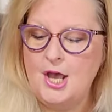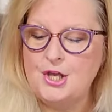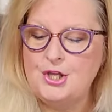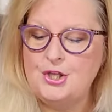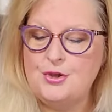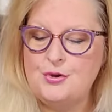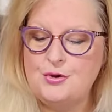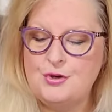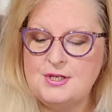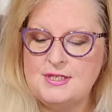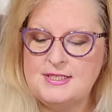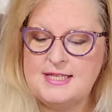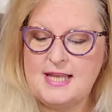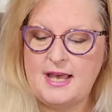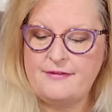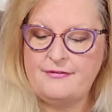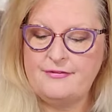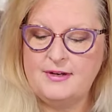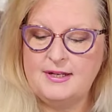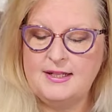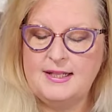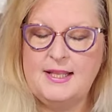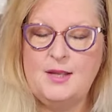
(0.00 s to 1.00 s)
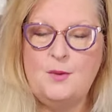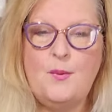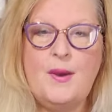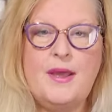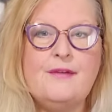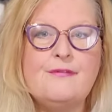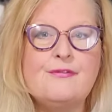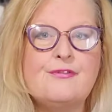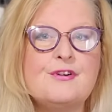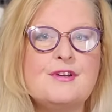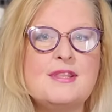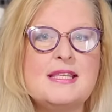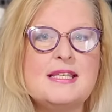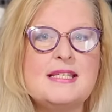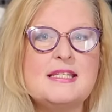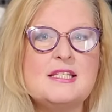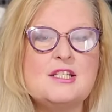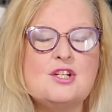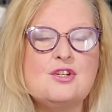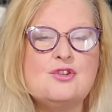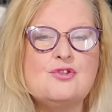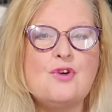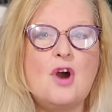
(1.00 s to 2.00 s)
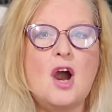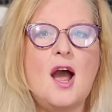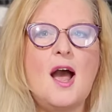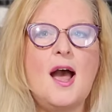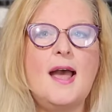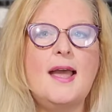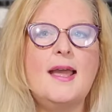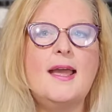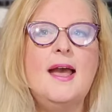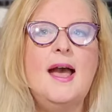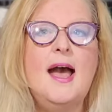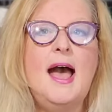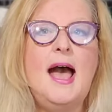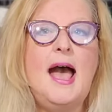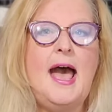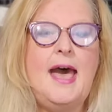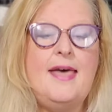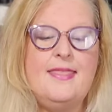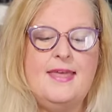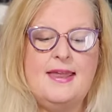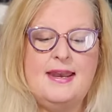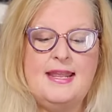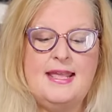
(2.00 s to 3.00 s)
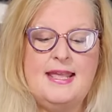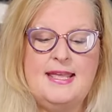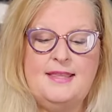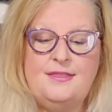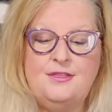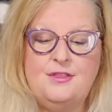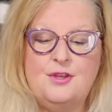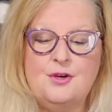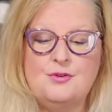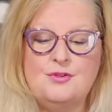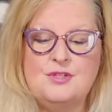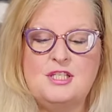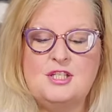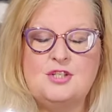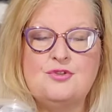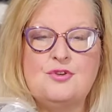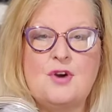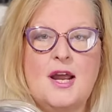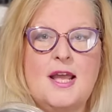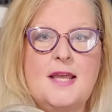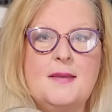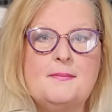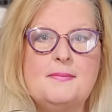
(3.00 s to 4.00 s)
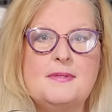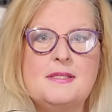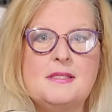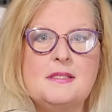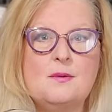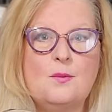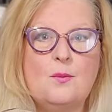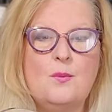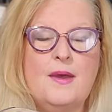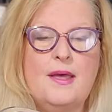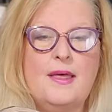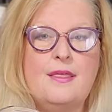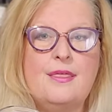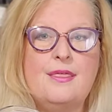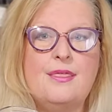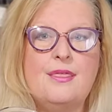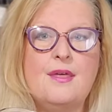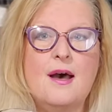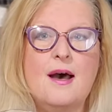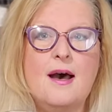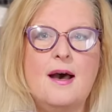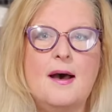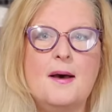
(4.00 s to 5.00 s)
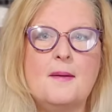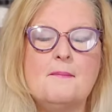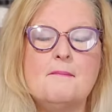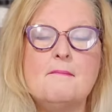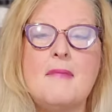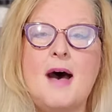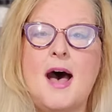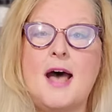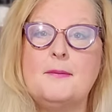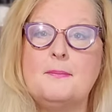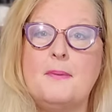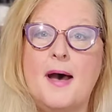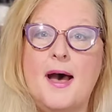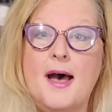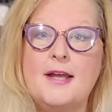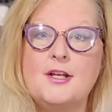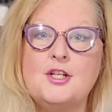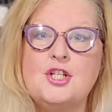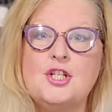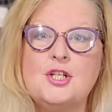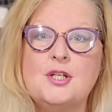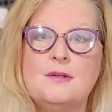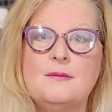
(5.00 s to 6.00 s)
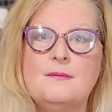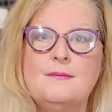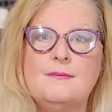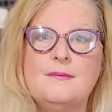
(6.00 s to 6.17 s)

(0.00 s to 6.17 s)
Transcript: you could definitely wait for this to dry and then hit those stripes with Mod Podge,